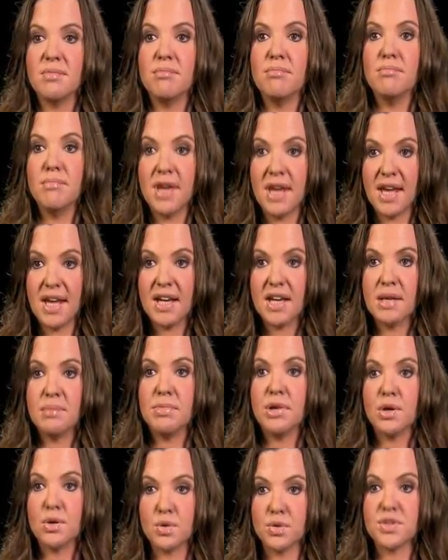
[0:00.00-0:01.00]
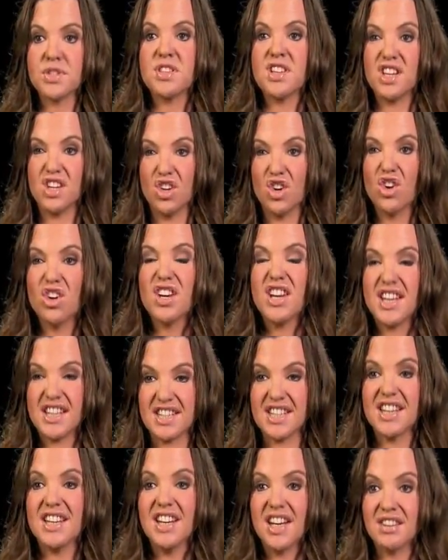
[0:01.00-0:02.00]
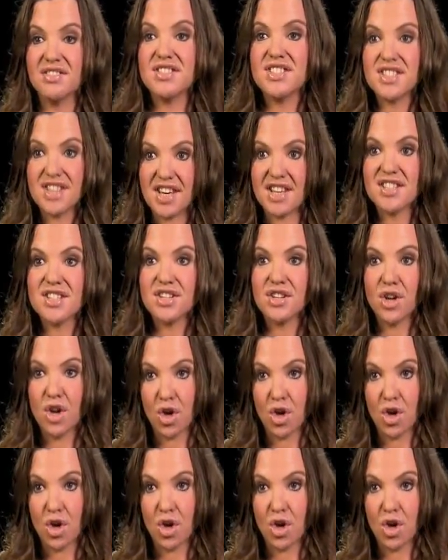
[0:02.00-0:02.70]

merely because they're not getting enough sex at